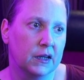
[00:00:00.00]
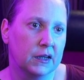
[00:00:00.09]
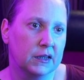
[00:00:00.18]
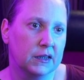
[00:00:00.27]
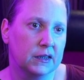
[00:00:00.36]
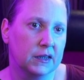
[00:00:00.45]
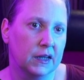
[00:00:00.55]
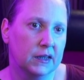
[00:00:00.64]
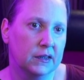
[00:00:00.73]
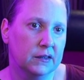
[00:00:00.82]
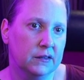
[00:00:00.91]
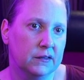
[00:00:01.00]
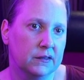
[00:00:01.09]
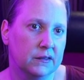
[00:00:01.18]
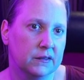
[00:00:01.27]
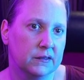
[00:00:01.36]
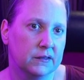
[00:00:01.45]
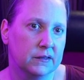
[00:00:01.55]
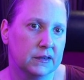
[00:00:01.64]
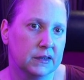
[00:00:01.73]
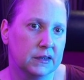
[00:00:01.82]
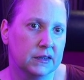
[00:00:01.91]
I guess.
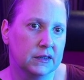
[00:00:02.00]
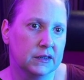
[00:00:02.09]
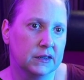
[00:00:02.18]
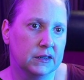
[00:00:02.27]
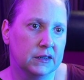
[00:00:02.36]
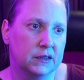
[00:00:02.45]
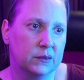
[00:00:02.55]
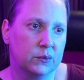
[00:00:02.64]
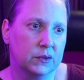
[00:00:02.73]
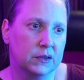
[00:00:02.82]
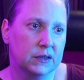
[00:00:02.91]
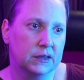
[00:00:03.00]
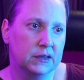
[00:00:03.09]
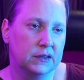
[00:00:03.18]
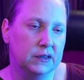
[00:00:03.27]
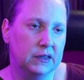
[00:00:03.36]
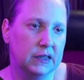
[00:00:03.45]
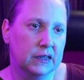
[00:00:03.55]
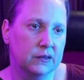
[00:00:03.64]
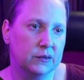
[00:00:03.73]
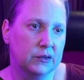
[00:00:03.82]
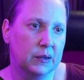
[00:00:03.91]
Right, yeah,
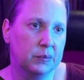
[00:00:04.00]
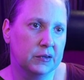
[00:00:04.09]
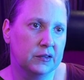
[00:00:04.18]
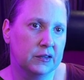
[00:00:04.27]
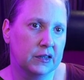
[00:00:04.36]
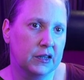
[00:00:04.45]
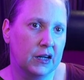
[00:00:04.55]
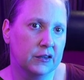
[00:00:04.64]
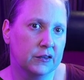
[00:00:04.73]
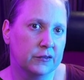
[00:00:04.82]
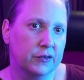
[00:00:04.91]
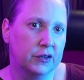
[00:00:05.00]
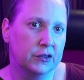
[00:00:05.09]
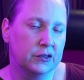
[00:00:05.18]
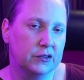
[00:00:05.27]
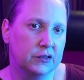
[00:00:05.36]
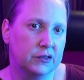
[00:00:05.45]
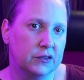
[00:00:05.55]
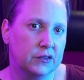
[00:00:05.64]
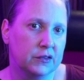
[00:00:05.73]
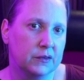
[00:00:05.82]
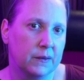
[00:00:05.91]
so it happens in the other functions.